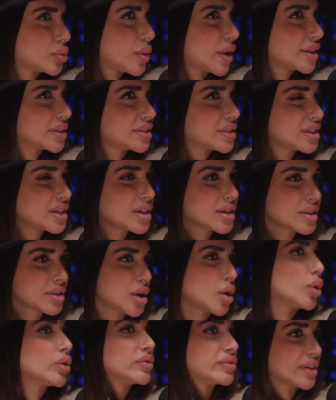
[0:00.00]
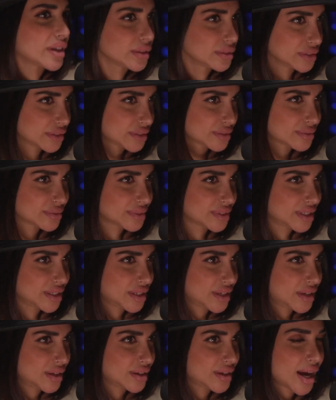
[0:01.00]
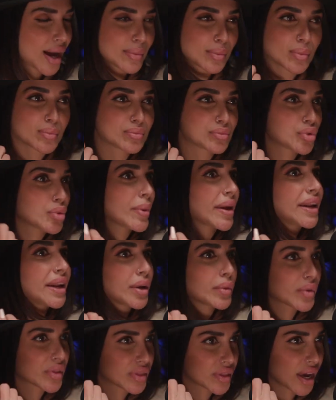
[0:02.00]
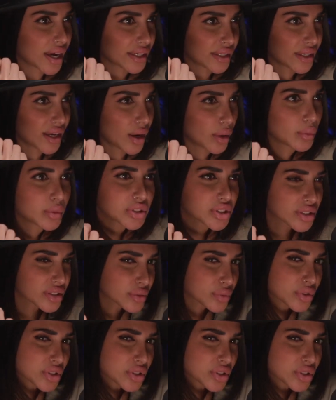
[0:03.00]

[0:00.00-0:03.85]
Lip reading: 20, they all failed. I'm remaining with 9 now, which is